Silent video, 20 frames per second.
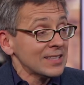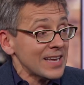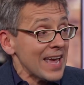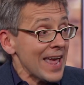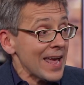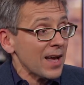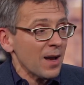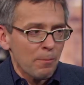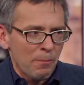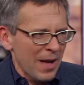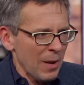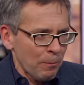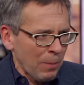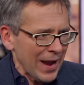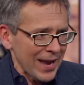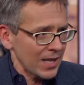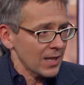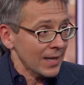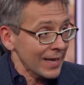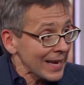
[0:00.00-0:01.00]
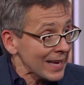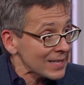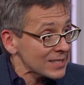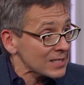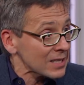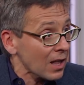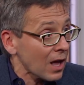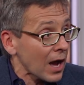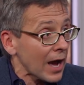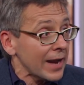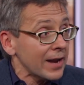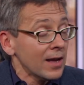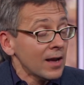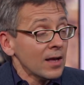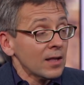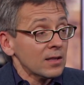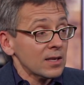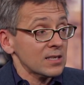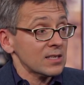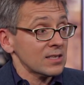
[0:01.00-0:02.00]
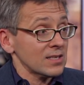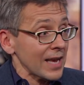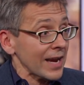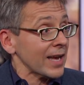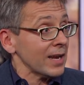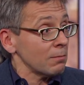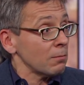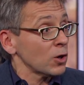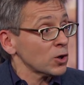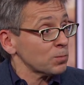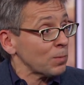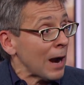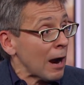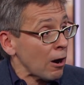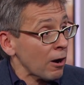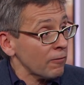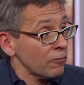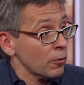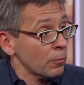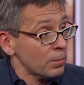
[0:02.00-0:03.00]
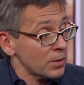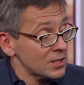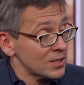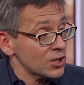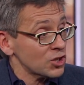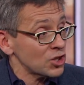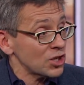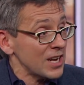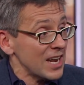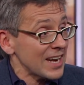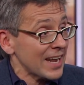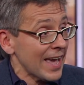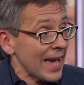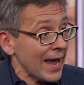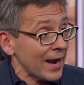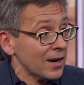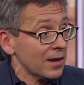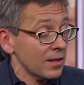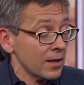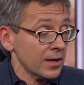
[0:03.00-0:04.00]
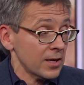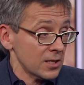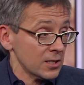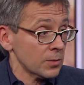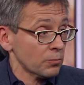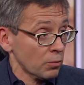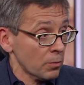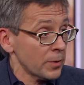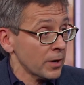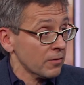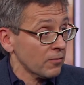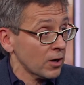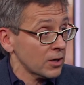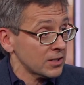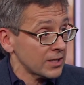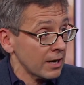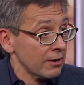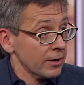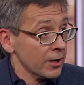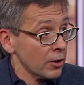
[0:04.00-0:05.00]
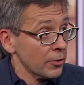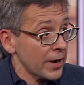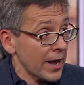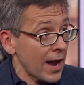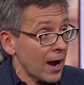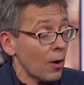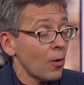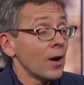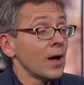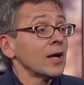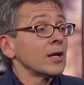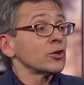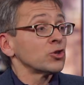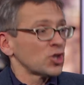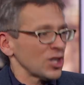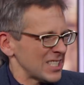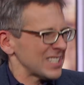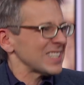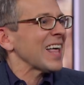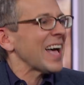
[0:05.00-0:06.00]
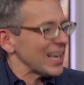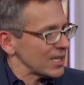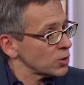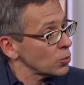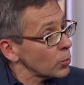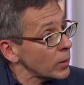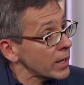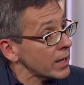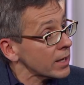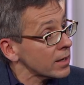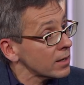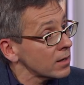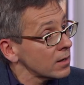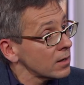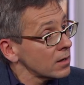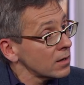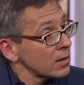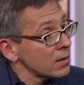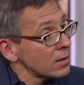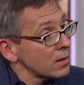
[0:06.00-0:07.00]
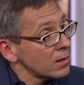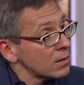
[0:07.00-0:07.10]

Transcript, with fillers: take, by a landslide, the second most powerful position in Canada. He's the premier of Ontario now, just last week. But that's a